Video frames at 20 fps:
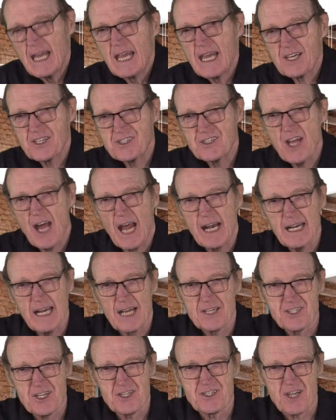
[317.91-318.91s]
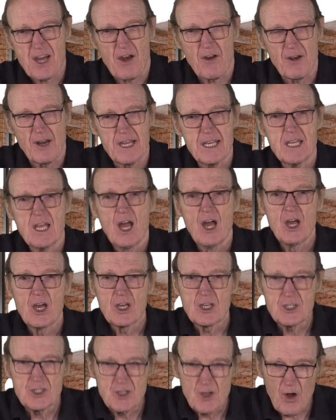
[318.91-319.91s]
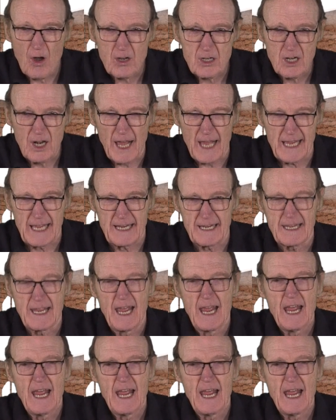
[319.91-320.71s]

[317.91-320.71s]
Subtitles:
is not necessarily your client.